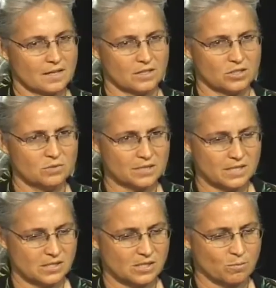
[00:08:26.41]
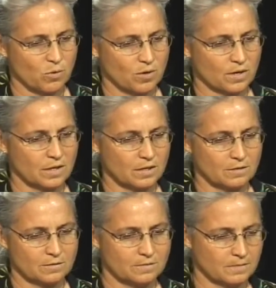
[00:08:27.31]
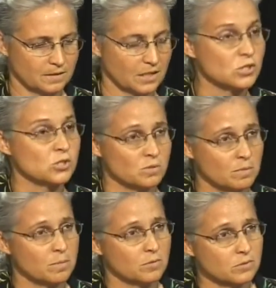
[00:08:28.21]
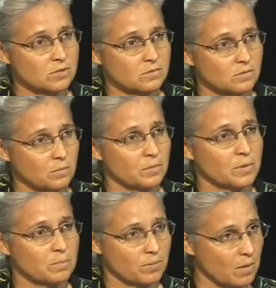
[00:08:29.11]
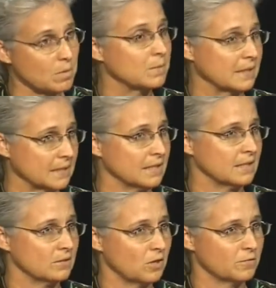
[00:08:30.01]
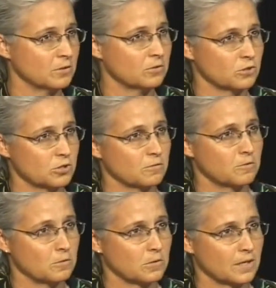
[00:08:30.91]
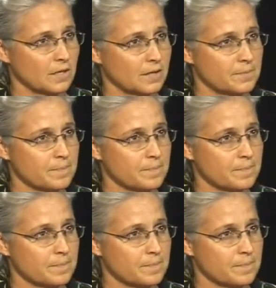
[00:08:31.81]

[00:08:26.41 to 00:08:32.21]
you were testing more of the consumables, what we would probably eat off the ocean floor.